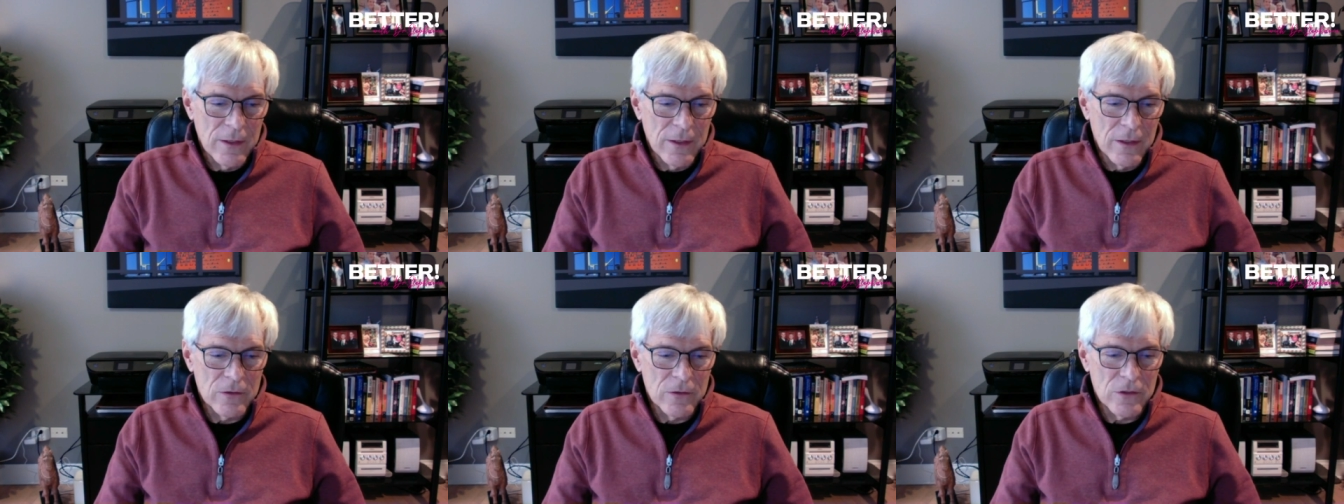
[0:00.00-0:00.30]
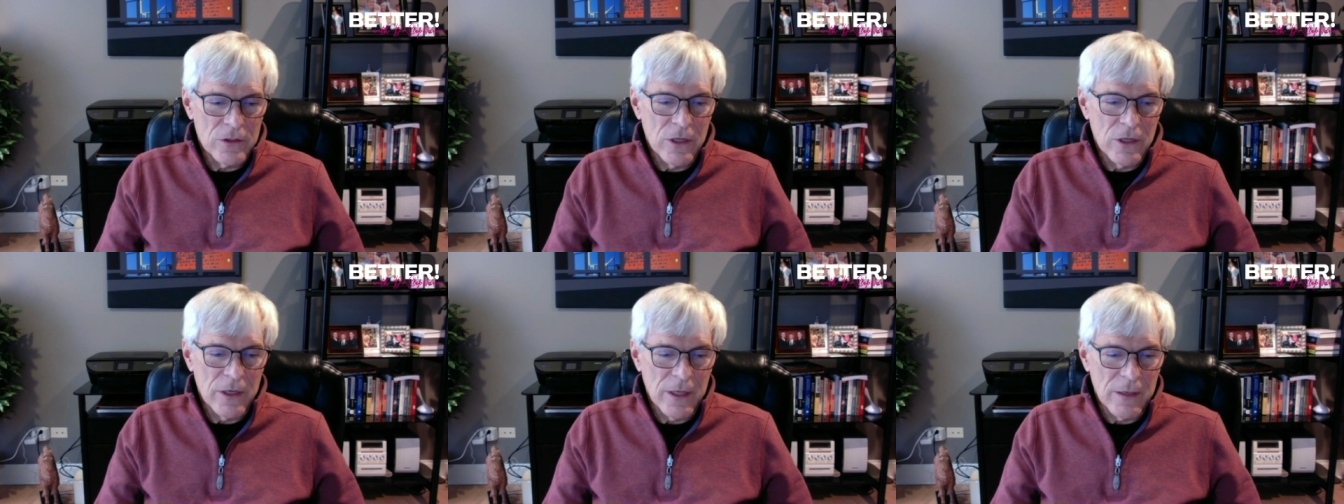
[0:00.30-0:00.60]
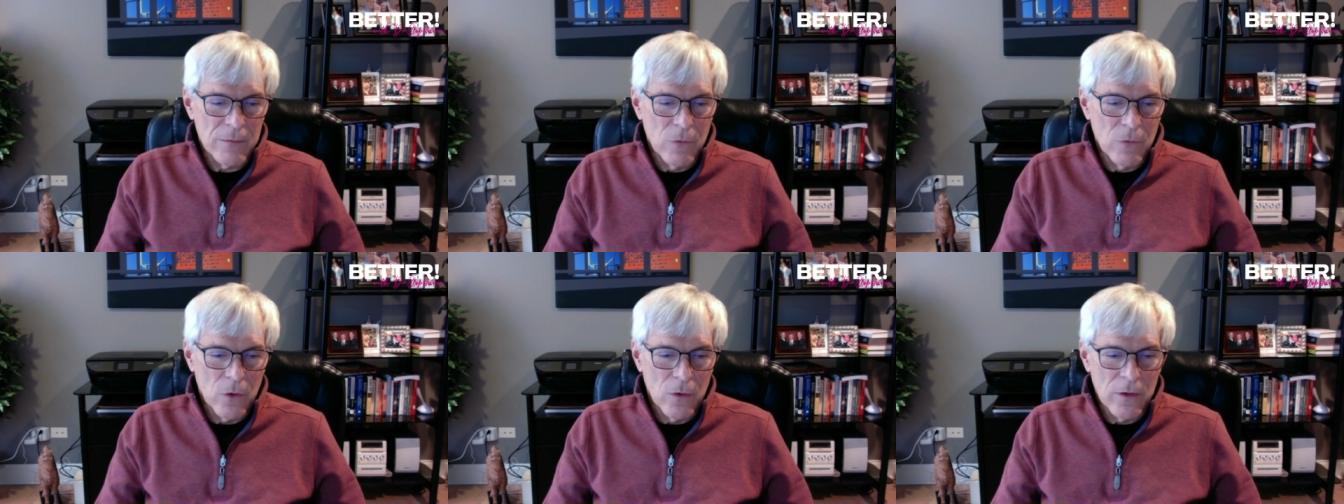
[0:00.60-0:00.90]
you know,
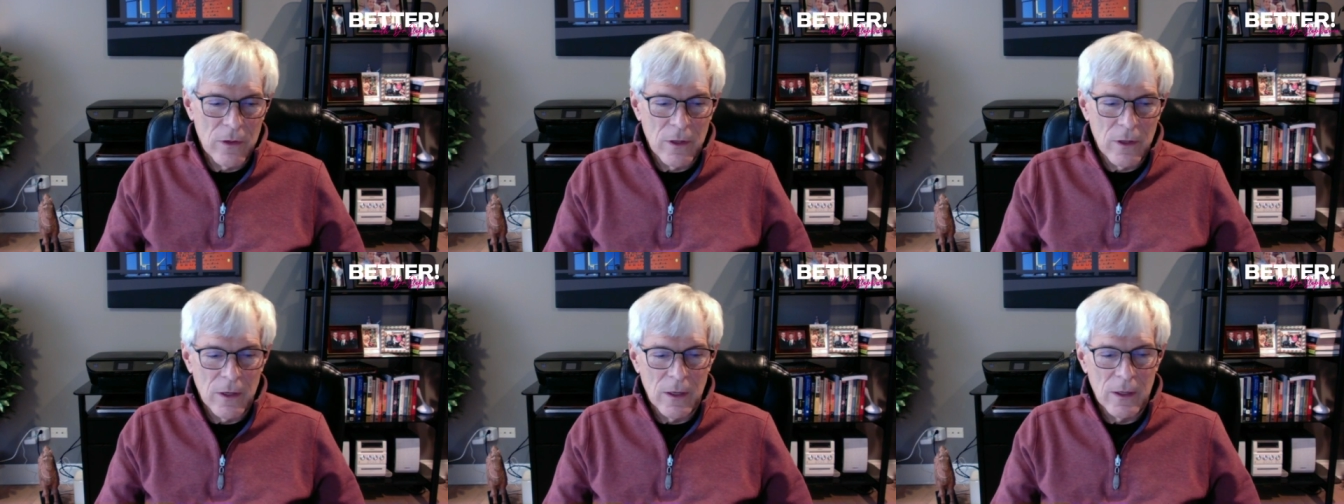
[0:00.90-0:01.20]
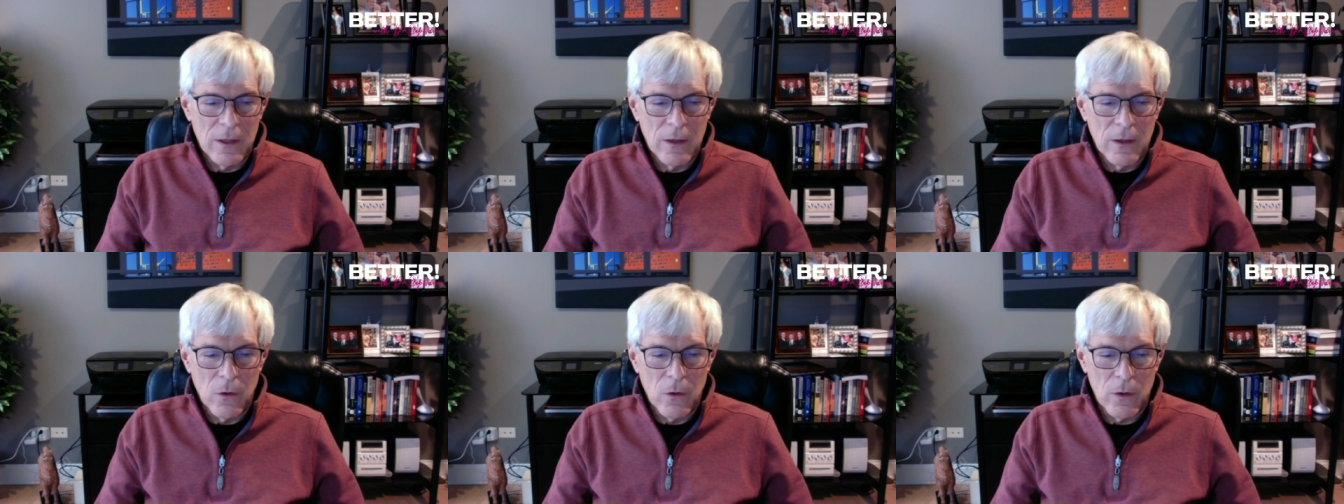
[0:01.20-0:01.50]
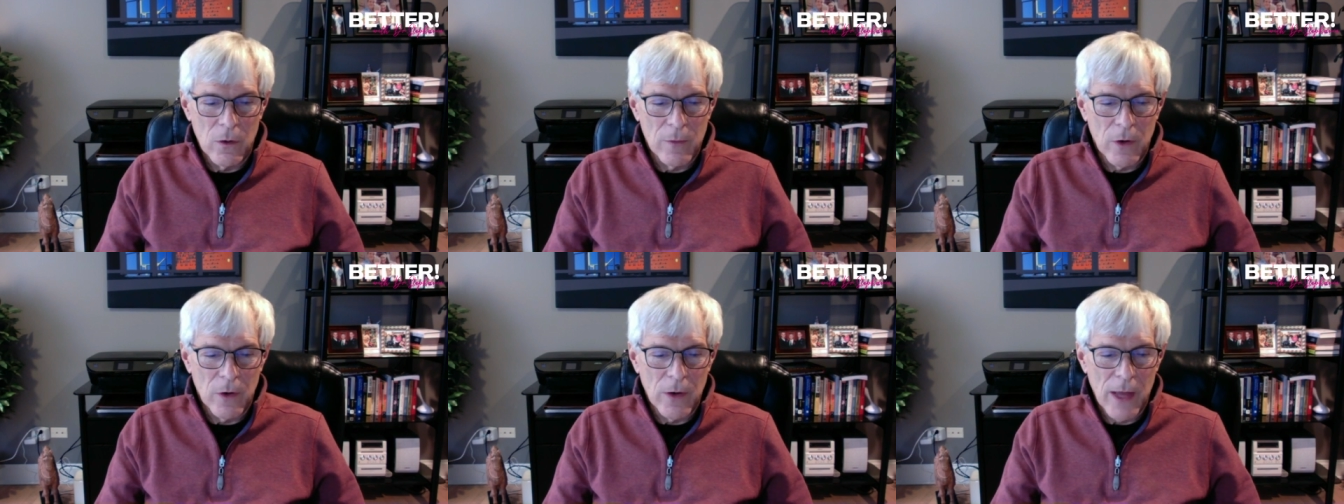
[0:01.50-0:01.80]
studying more of the
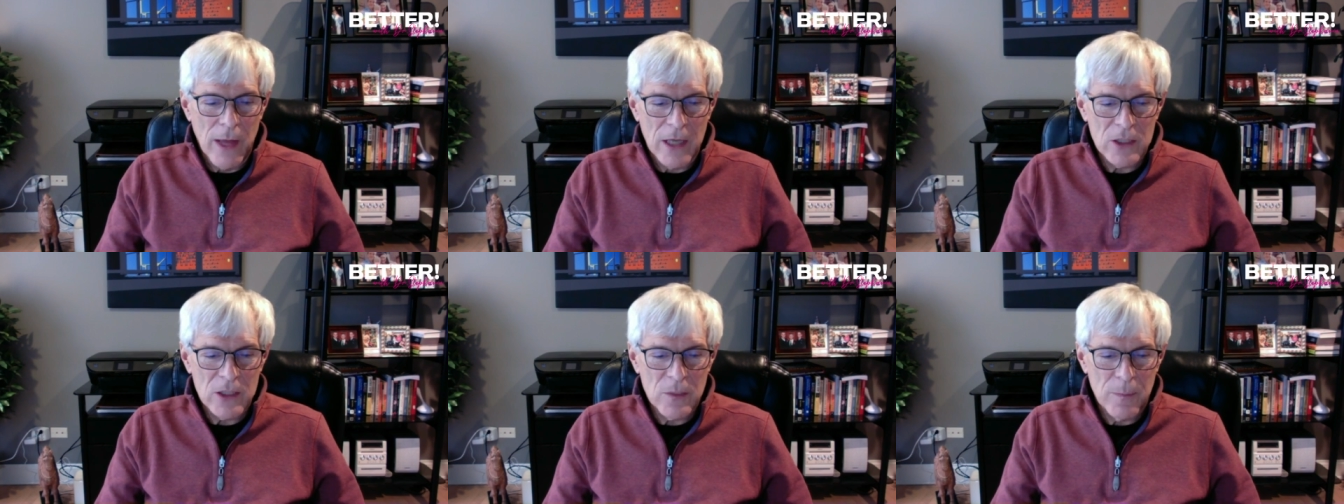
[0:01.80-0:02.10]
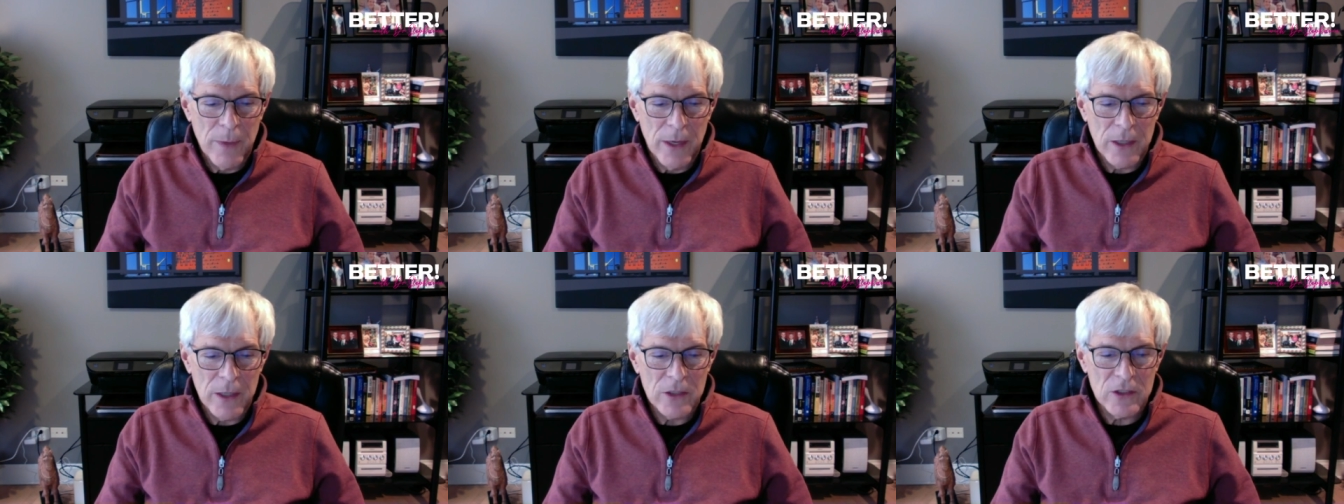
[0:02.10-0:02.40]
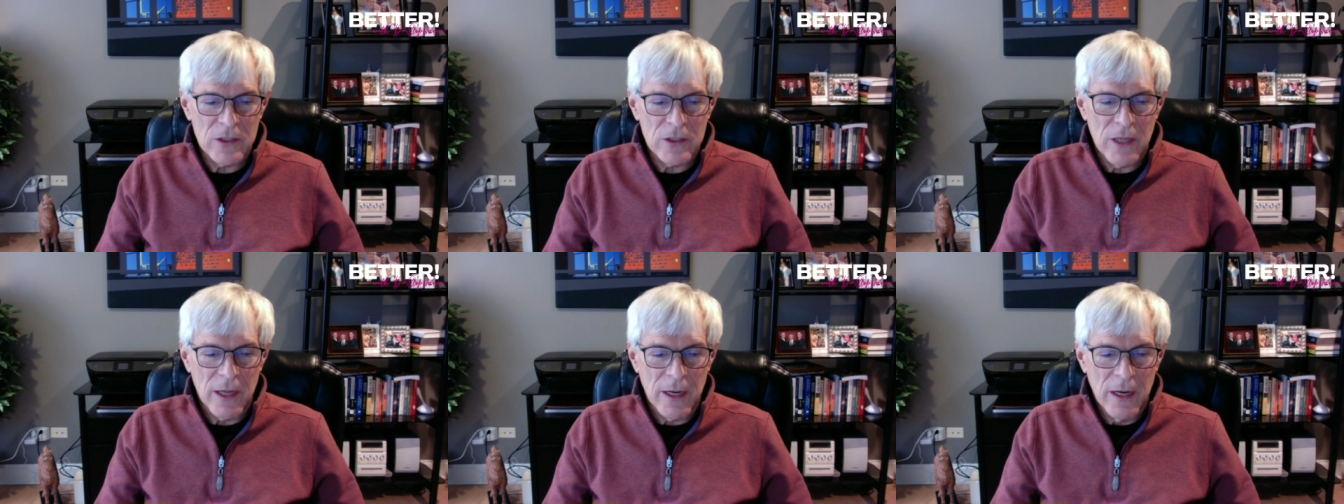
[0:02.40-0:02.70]
hormone
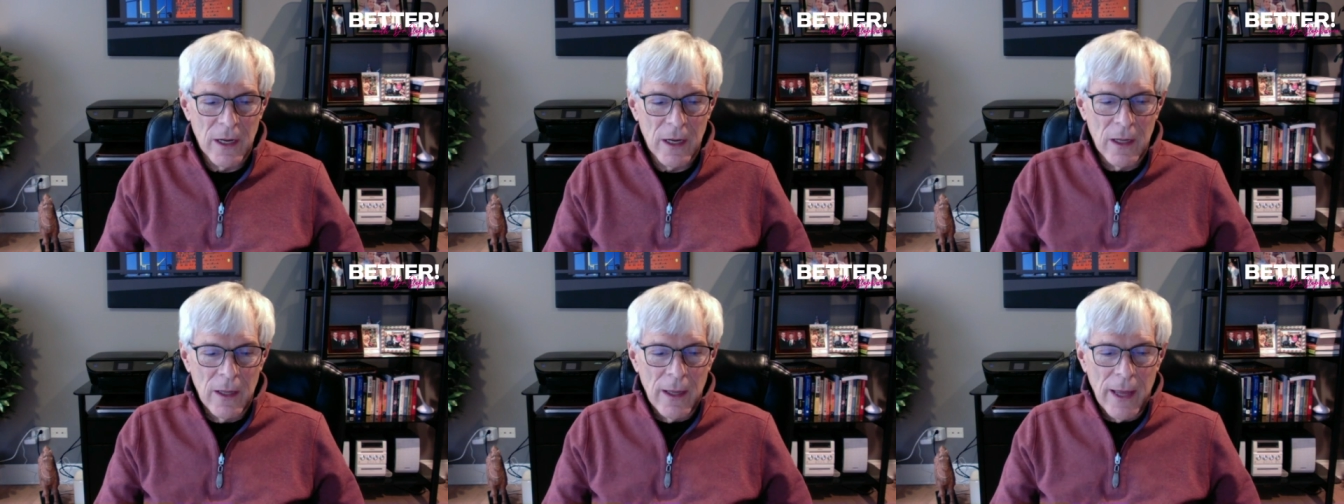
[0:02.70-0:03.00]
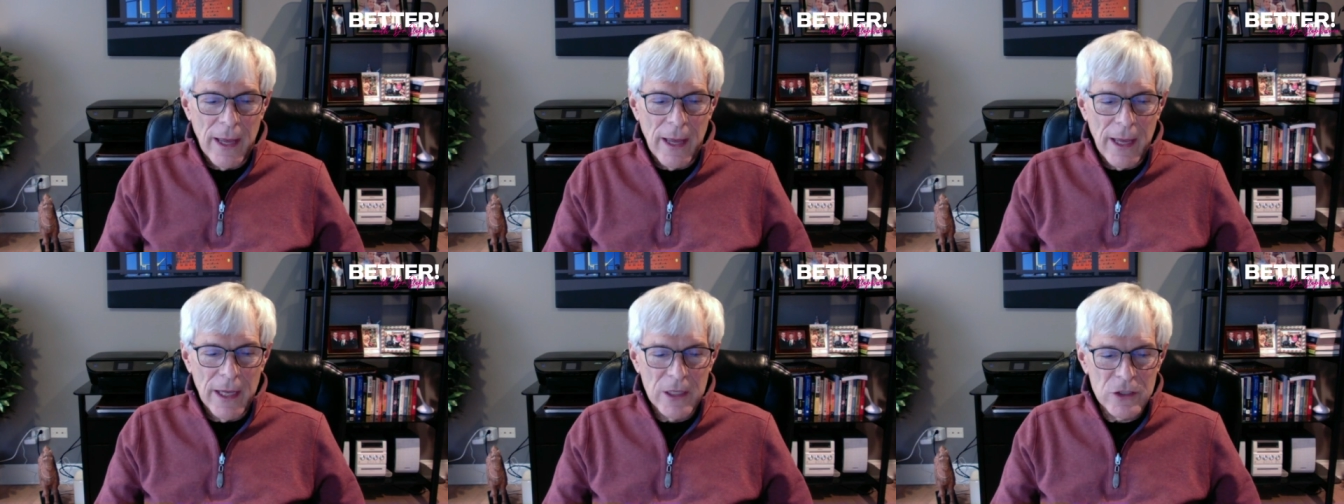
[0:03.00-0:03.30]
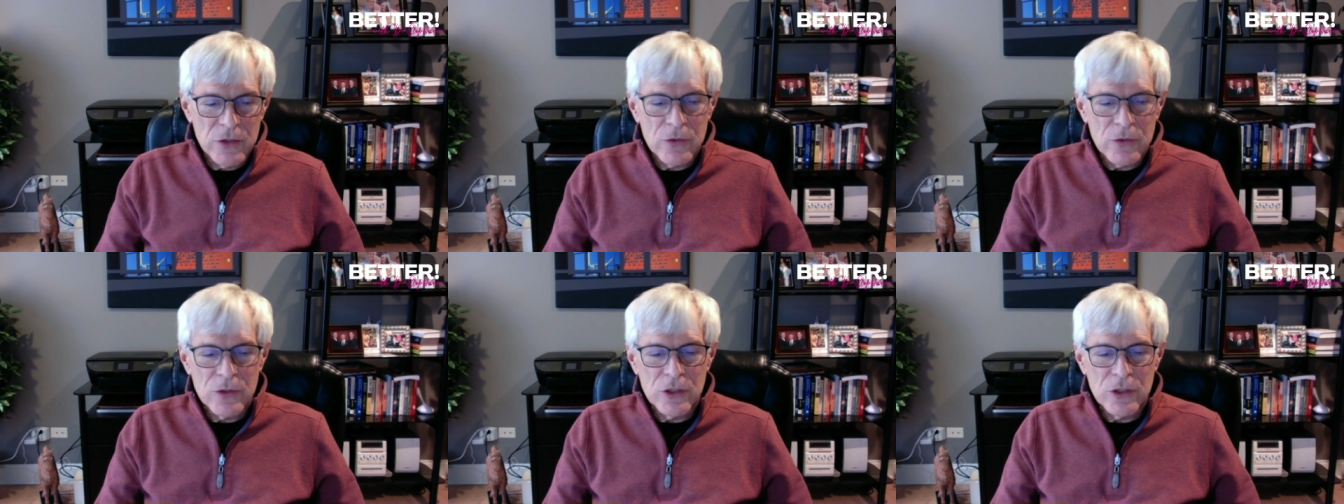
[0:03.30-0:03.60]
aspects, that
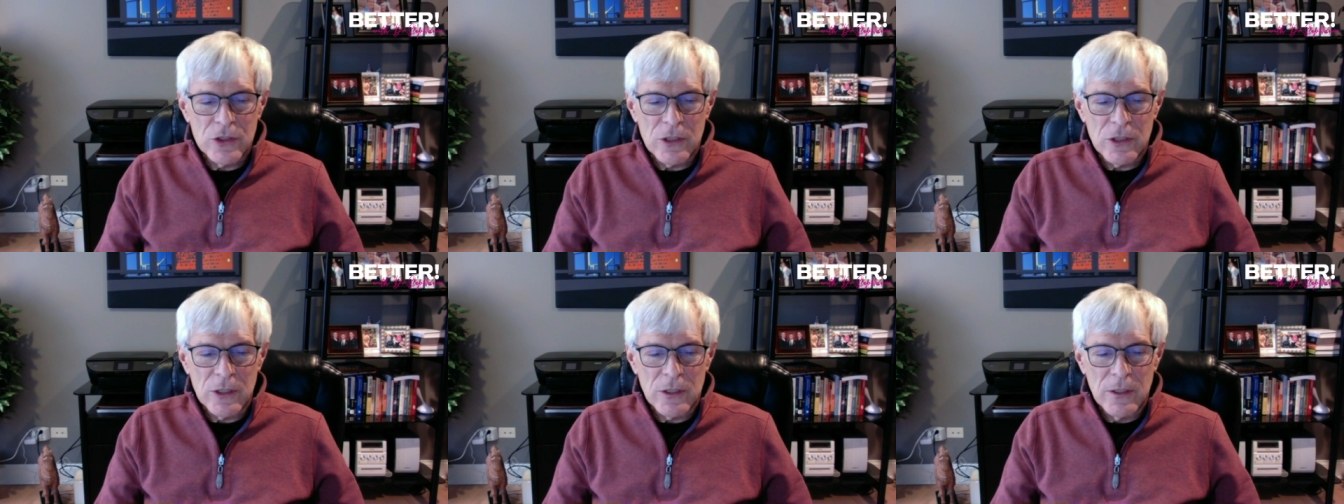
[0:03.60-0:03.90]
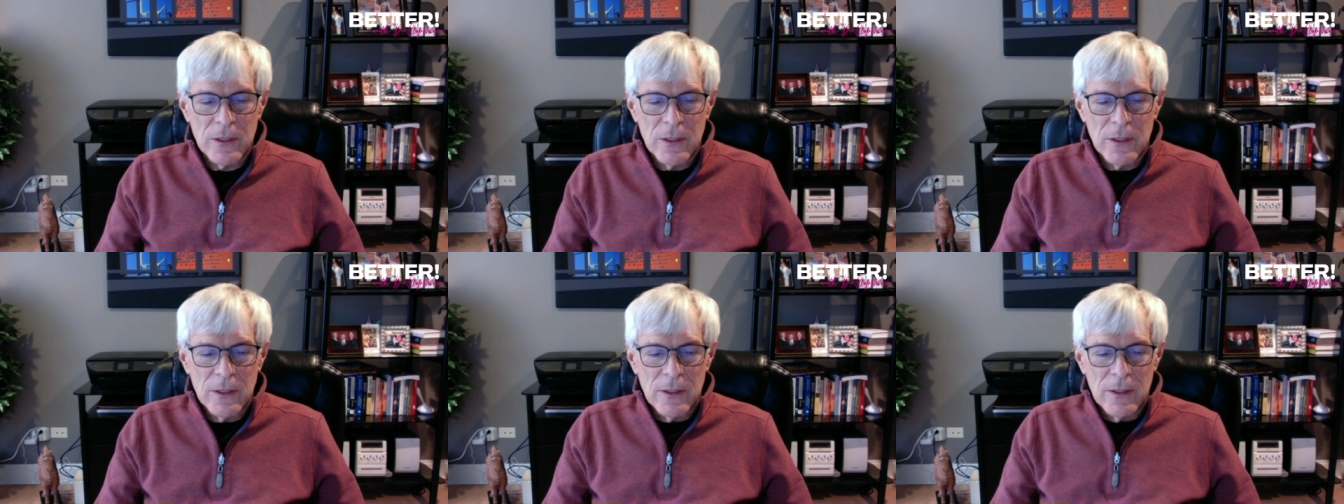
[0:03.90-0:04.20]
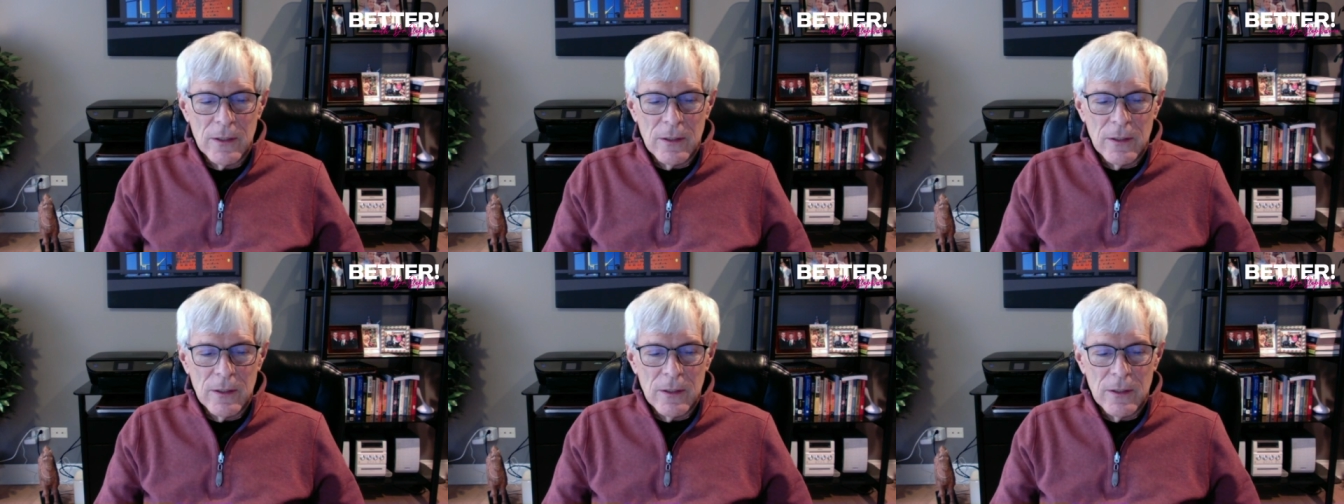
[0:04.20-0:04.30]
estrogen